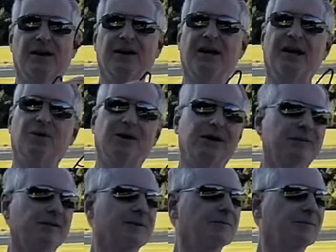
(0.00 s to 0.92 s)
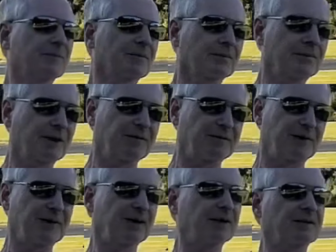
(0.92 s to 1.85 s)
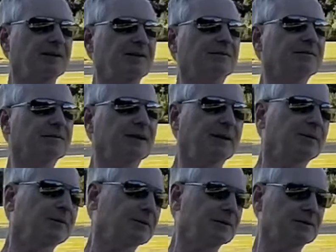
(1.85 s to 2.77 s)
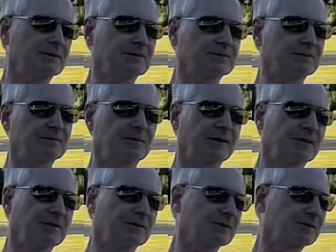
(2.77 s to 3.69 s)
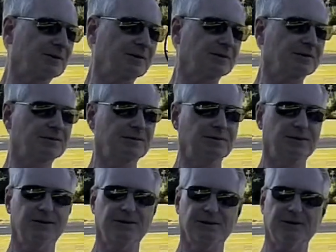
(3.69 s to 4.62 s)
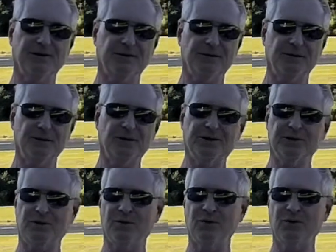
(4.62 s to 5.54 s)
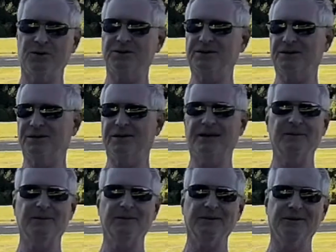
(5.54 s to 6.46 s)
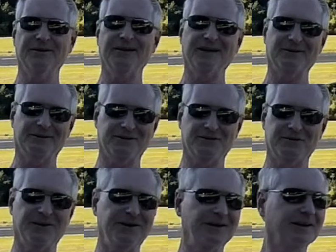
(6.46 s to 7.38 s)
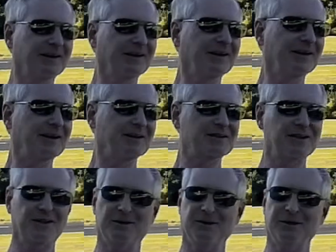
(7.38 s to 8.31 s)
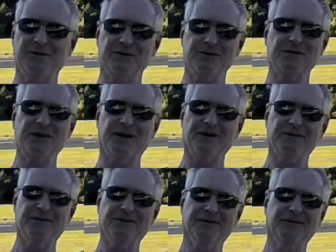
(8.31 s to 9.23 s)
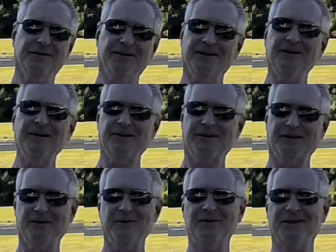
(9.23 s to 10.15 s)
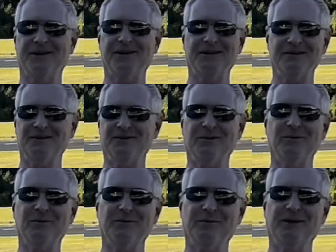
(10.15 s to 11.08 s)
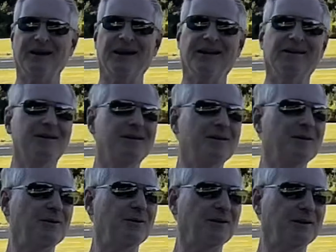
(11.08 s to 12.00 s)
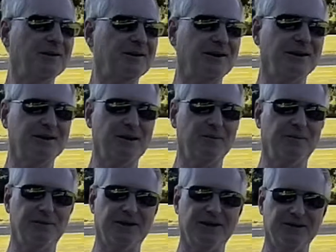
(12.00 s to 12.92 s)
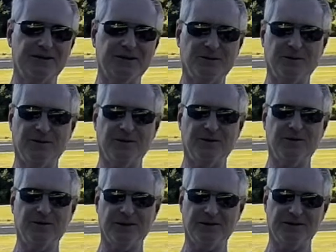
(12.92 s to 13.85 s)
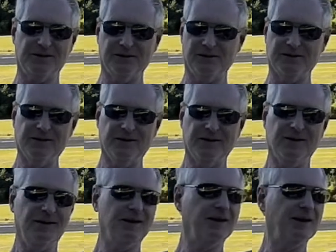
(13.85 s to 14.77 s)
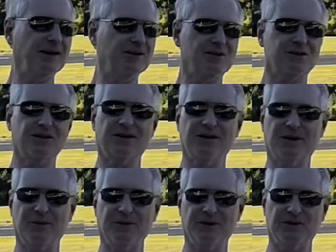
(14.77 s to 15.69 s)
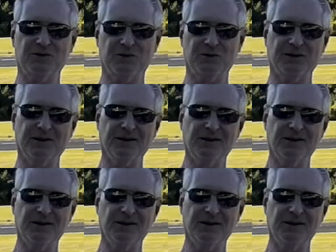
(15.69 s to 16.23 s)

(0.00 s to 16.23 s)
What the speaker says: However, if you hit the neighborhood owner, if you hit the Porsche in the neighborhood down the street, it's going to leave a scuff. And you could get in trouble for that. Or it could end up flying somewhere you don't want it to. It gets stuck up in a tree.